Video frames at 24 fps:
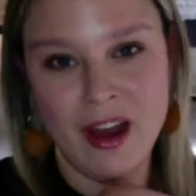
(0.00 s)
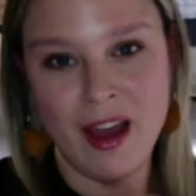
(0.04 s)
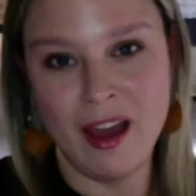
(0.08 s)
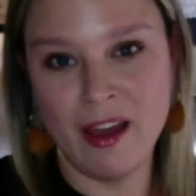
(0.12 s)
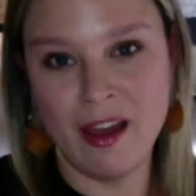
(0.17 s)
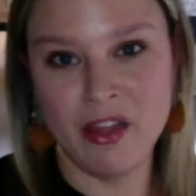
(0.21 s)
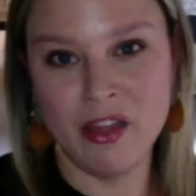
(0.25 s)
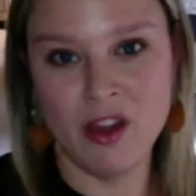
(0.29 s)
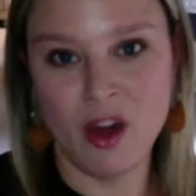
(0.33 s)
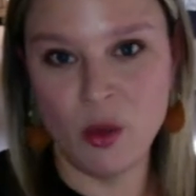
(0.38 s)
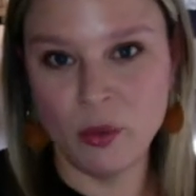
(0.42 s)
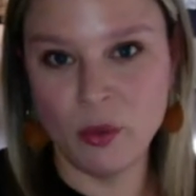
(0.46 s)
I
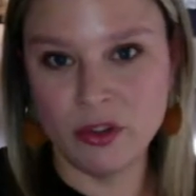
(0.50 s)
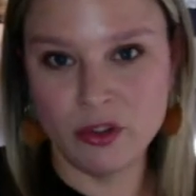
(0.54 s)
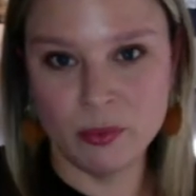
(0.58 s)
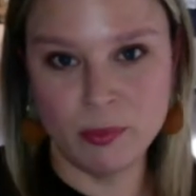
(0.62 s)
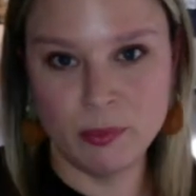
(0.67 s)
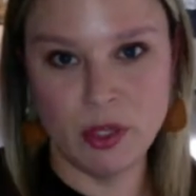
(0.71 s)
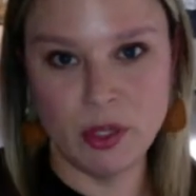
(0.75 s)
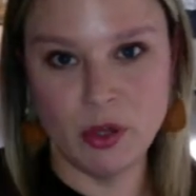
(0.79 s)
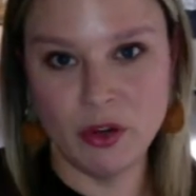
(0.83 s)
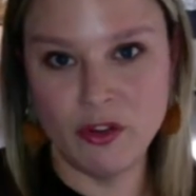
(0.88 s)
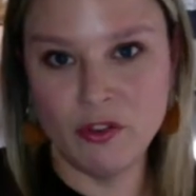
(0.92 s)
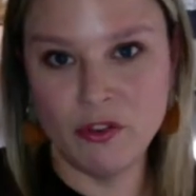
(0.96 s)
thought was
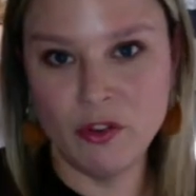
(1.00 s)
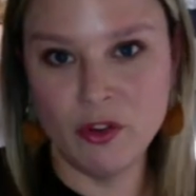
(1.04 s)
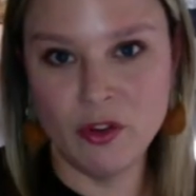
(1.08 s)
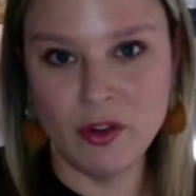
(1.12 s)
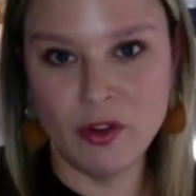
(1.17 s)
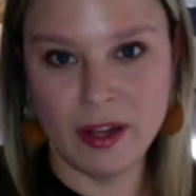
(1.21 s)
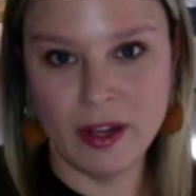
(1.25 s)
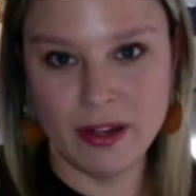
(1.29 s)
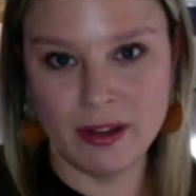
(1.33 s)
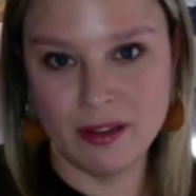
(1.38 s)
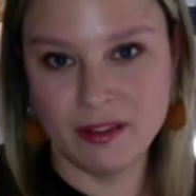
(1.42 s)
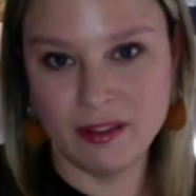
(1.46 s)
beautiful
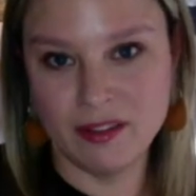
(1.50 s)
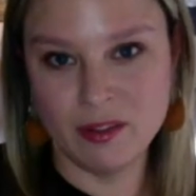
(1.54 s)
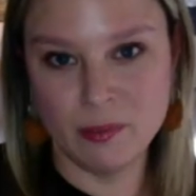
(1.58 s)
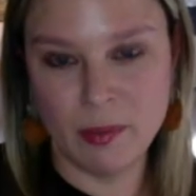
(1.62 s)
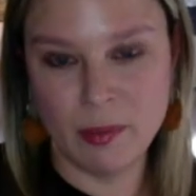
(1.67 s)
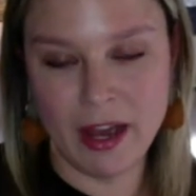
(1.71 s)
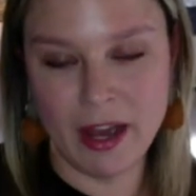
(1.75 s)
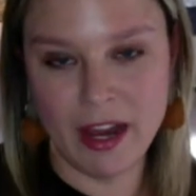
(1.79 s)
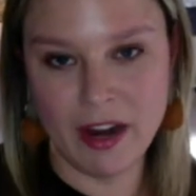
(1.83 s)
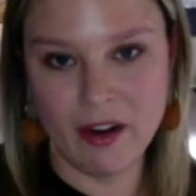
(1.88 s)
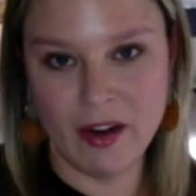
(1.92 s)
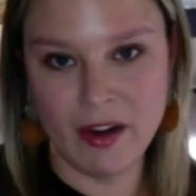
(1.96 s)
and
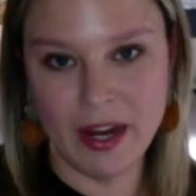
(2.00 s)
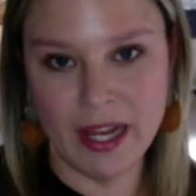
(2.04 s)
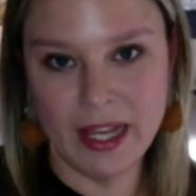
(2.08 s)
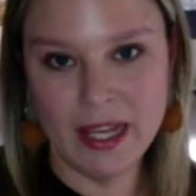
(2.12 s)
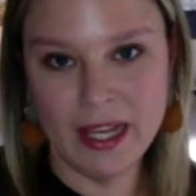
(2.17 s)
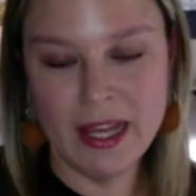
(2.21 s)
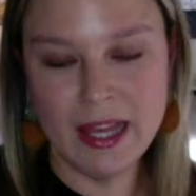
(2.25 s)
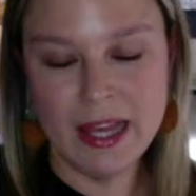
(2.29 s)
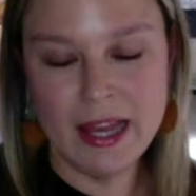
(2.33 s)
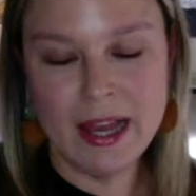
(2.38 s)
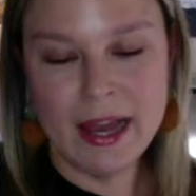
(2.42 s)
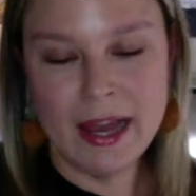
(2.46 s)

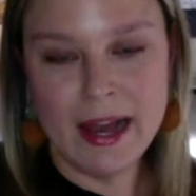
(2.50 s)
inspiring.